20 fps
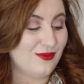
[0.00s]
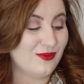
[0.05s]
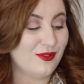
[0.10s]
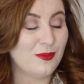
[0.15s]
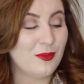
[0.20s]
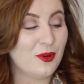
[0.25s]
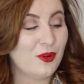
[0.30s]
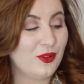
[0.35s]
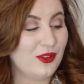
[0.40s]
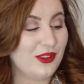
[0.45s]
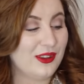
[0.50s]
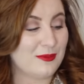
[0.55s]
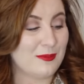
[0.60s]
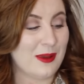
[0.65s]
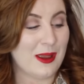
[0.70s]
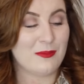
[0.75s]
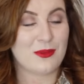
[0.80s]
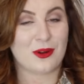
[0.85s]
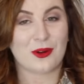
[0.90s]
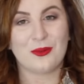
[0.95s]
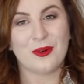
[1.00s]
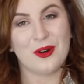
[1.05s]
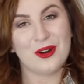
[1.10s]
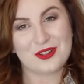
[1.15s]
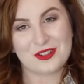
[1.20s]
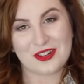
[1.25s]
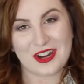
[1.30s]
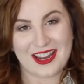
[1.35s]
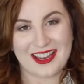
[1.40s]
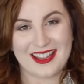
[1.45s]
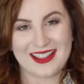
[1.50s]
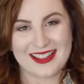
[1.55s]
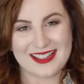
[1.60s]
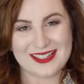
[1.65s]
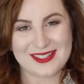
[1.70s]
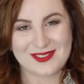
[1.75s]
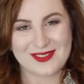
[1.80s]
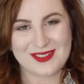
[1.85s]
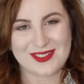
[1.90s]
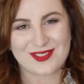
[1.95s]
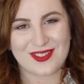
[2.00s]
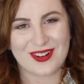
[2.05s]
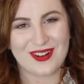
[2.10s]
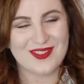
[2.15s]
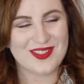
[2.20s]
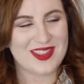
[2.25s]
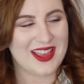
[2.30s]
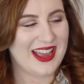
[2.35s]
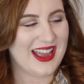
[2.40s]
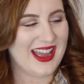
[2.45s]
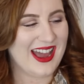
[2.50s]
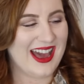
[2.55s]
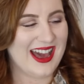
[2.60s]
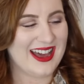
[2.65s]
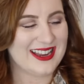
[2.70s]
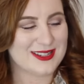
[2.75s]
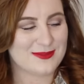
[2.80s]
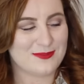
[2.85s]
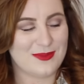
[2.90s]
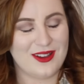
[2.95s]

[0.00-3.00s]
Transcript: remotely remember what drink this was from that I had,